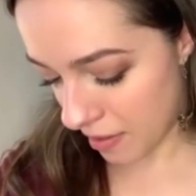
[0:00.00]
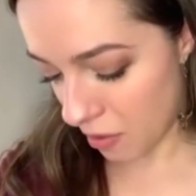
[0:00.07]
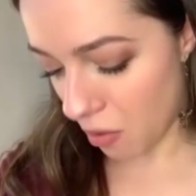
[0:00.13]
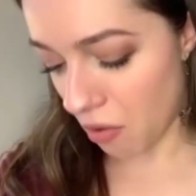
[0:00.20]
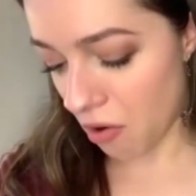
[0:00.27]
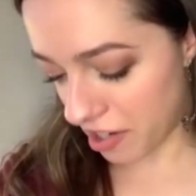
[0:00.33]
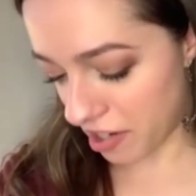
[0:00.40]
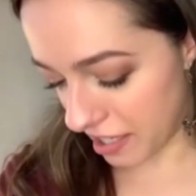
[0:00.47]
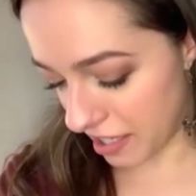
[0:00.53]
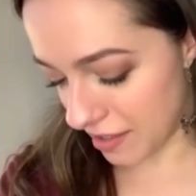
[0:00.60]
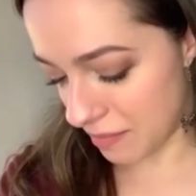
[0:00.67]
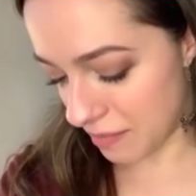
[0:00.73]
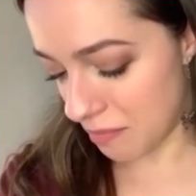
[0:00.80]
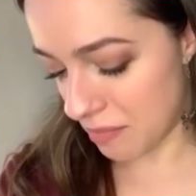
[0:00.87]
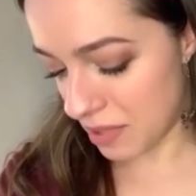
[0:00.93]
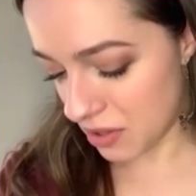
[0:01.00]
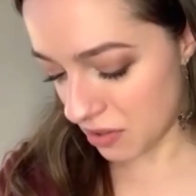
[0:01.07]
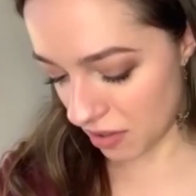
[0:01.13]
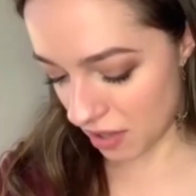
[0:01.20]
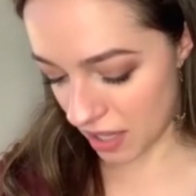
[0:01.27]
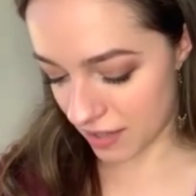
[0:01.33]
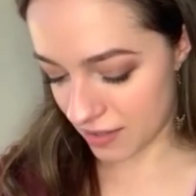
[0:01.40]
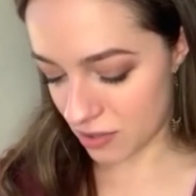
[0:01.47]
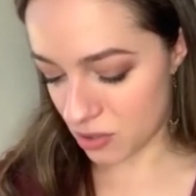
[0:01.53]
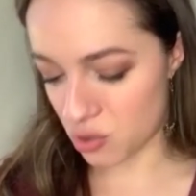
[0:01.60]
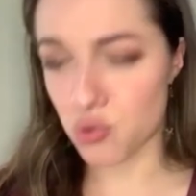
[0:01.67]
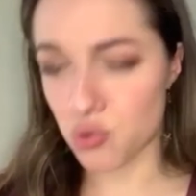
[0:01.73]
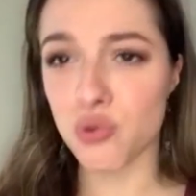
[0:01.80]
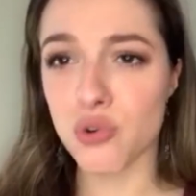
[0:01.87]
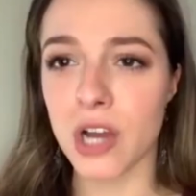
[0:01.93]
Ohrid, Bitola,
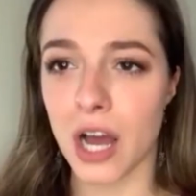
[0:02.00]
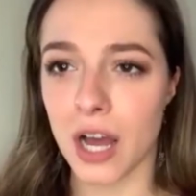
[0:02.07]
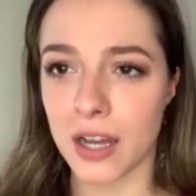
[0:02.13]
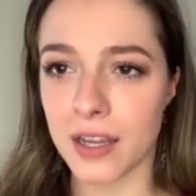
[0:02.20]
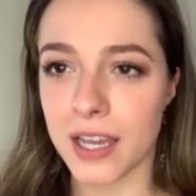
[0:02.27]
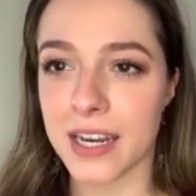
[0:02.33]
Struga.